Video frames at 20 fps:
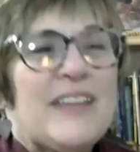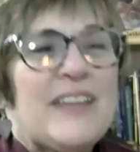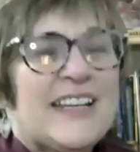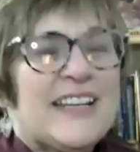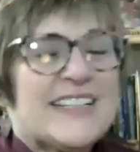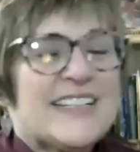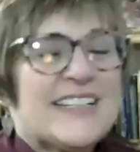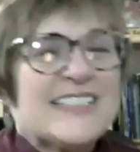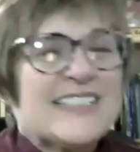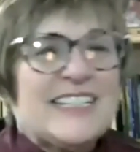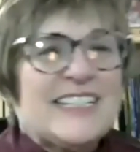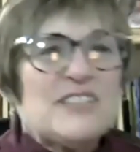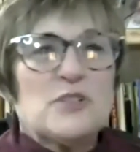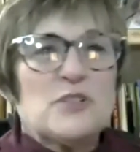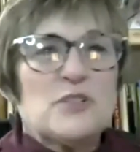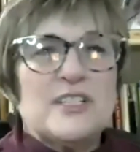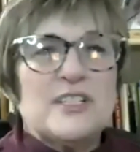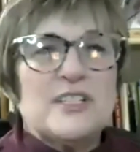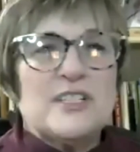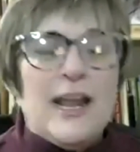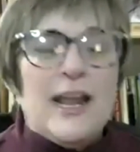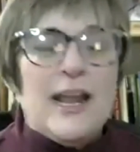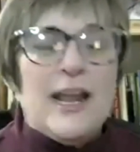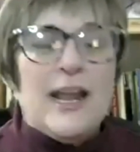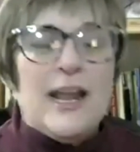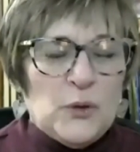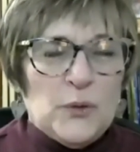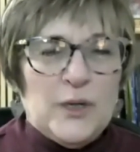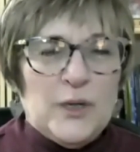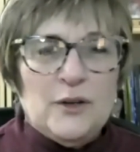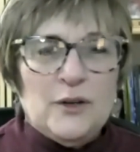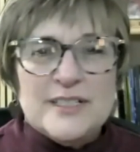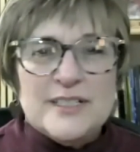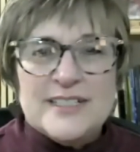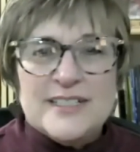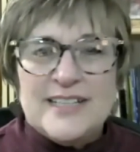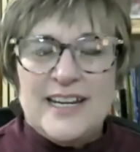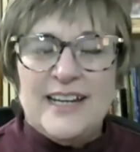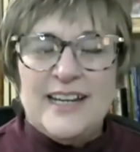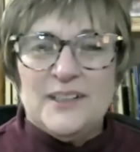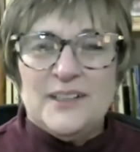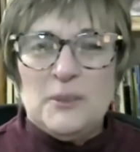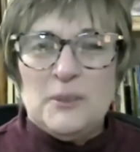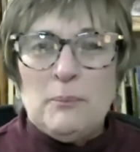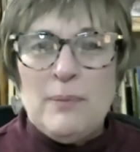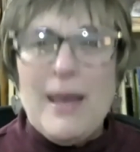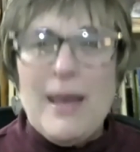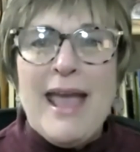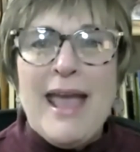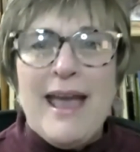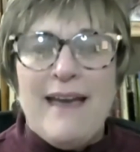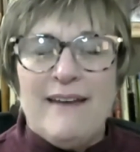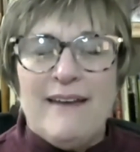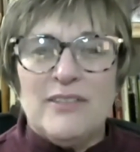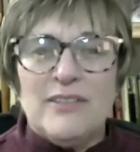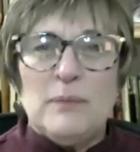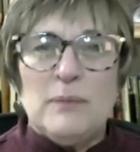it's interesting how your career has taken a path,